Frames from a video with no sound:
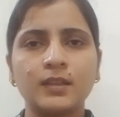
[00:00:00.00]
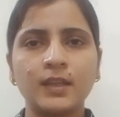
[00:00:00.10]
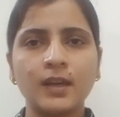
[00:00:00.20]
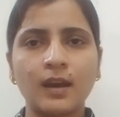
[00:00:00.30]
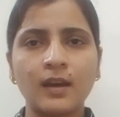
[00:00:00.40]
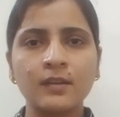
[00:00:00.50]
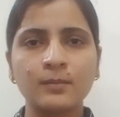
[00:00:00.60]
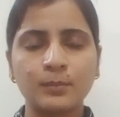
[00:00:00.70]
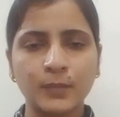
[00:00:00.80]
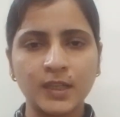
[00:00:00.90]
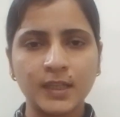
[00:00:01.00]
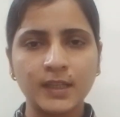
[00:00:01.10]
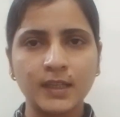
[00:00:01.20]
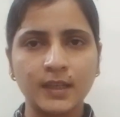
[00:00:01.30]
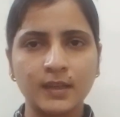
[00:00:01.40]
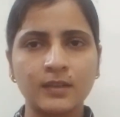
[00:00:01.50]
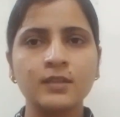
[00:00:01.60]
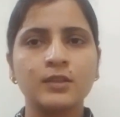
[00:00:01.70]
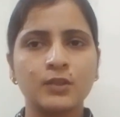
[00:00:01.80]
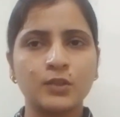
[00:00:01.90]
They are multi-layer
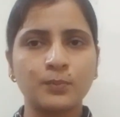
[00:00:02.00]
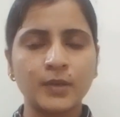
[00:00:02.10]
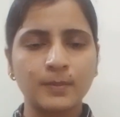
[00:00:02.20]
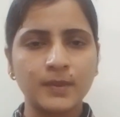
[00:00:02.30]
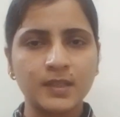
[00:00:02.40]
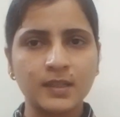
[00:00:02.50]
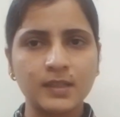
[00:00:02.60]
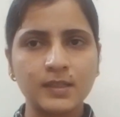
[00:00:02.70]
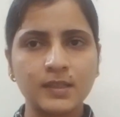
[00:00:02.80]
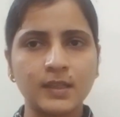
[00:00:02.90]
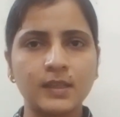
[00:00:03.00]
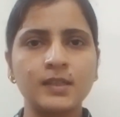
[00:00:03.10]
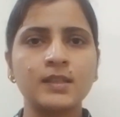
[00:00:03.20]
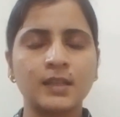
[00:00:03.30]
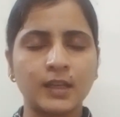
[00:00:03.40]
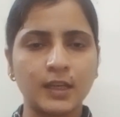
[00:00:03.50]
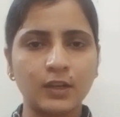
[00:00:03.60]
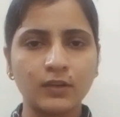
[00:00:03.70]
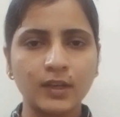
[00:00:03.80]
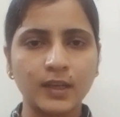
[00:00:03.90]
superficial cells,
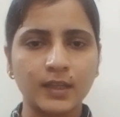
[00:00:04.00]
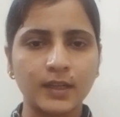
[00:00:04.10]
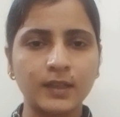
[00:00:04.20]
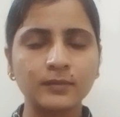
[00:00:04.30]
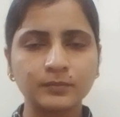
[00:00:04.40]
elongated